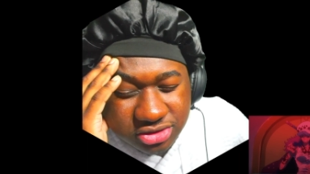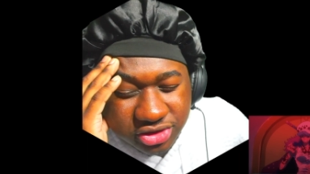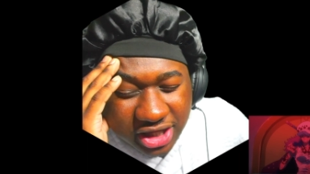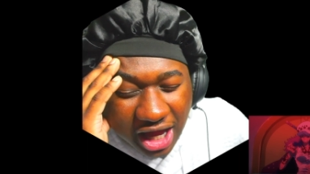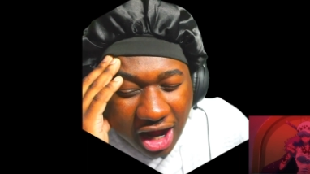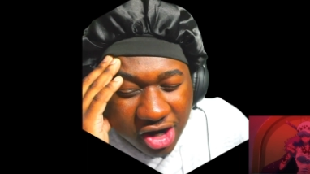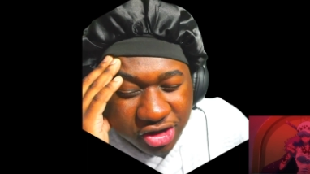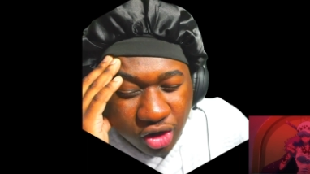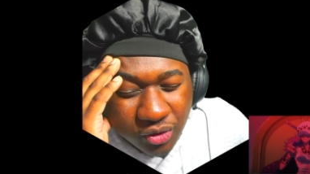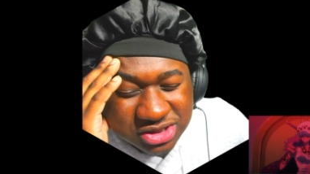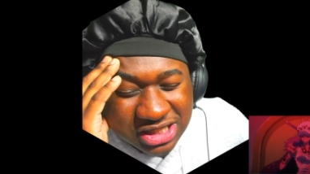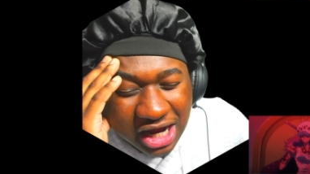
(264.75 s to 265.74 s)
Y'all know
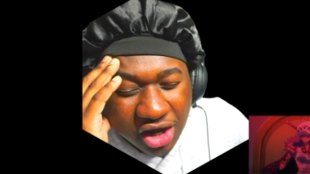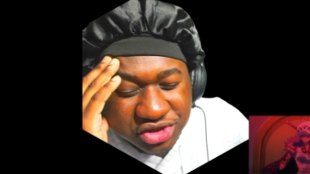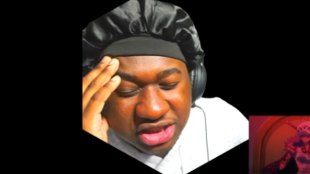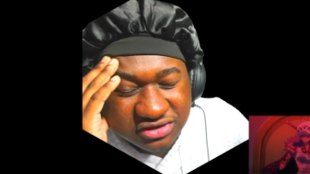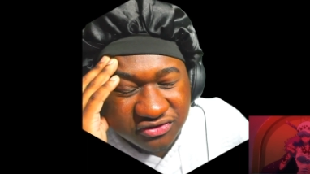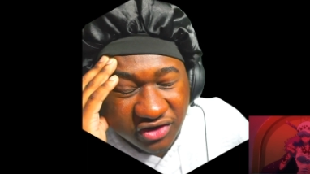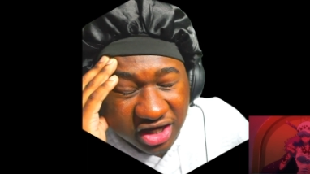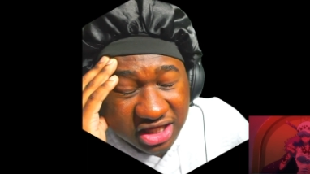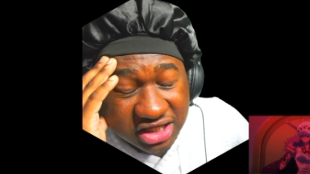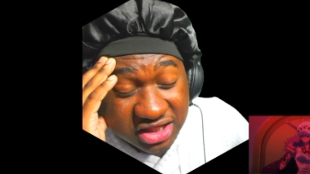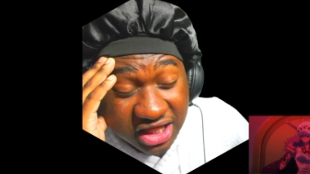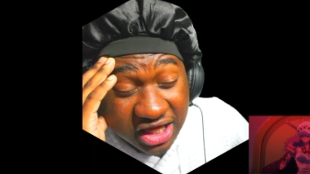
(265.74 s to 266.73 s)
what y'all just
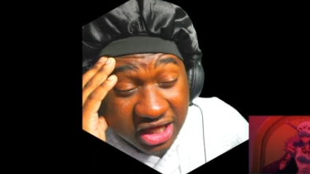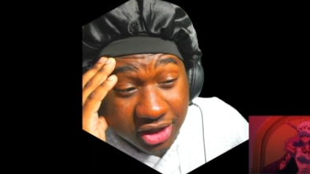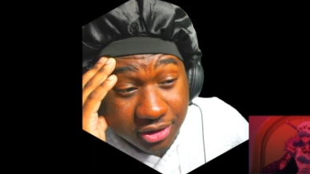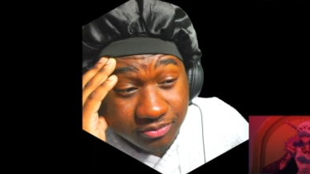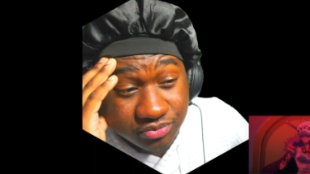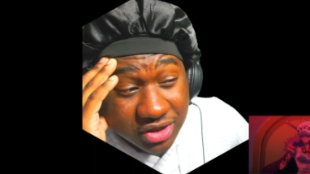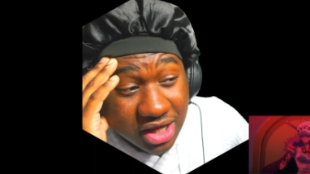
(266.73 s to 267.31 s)
fucking did?